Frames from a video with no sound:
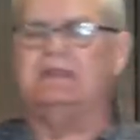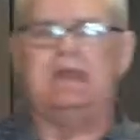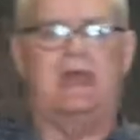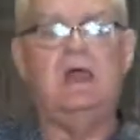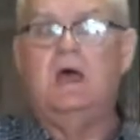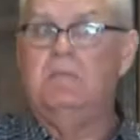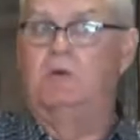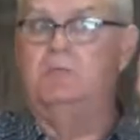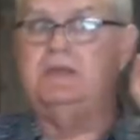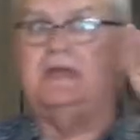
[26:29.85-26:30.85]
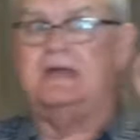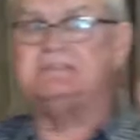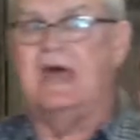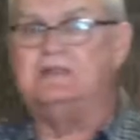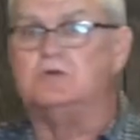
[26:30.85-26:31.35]
in that, but when we get
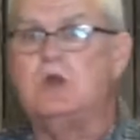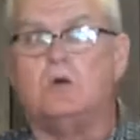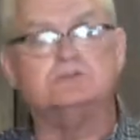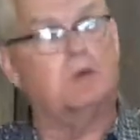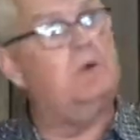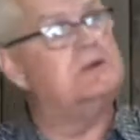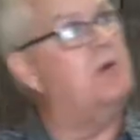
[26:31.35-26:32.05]
outside those doors, we want to go